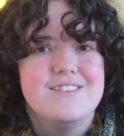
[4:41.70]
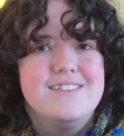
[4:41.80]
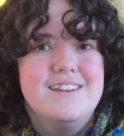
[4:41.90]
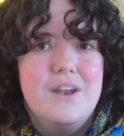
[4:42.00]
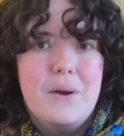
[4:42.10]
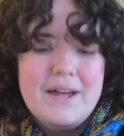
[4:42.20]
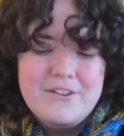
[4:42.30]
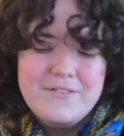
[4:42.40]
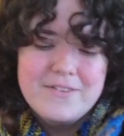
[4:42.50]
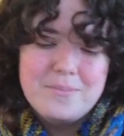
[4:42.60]
didn't know how to
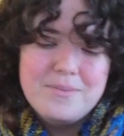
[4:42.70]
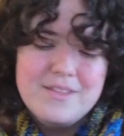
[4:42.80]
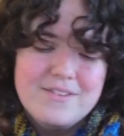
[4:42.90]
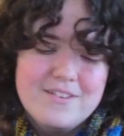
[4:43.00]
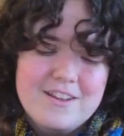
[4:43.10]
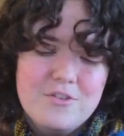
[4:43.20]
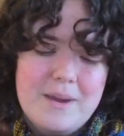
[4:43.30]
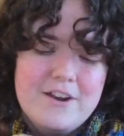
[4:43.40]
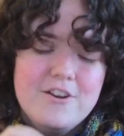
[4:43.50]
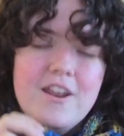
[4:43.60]
do this stitch
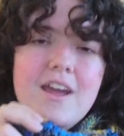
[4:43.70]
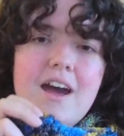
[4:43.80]
pattern.